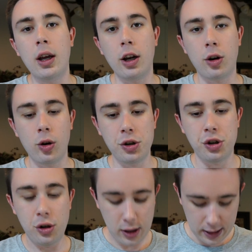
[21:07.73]
encourage
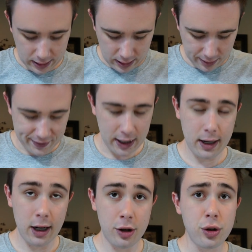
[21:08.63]
you to give an
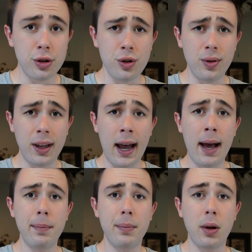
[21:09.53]
inch or two
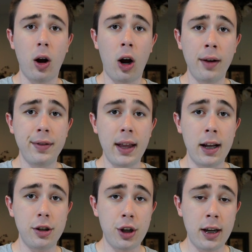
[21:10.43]
gap off
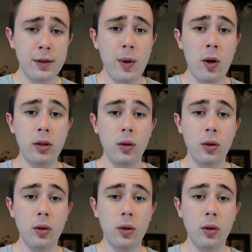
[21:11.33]
that chest bone.